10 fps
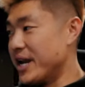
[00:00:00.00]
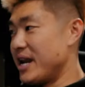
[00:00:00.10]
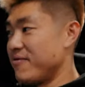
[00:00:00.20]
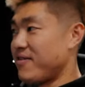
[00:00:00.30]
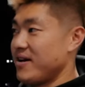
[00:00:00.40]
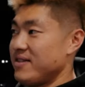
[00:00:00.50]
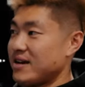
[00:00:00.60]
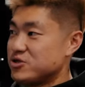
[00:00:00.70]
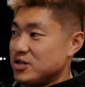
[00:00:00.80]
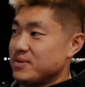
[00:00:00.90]
E85, look
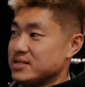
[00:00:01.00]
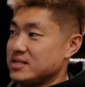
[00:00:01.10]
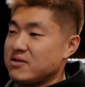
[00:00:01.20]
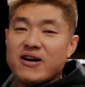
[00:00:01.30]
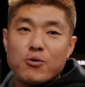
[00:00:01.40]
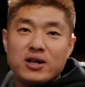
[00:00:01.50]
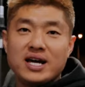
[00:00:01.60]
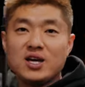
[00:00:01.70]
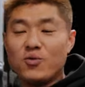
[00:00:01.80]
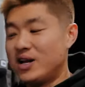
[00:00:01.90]
how cheap this is. If I run
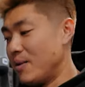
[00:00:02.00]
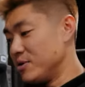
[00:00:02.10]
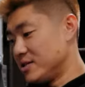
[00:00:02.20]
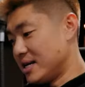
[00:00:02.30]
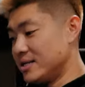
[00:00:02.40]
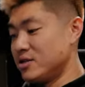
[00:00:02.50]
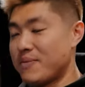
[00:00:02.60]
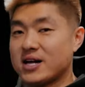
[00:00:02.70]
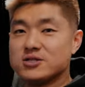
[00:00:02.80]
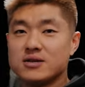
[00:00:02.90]
91, how much is that? Do the
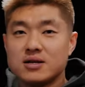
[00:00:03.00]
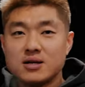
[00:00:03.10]
math, Jerry.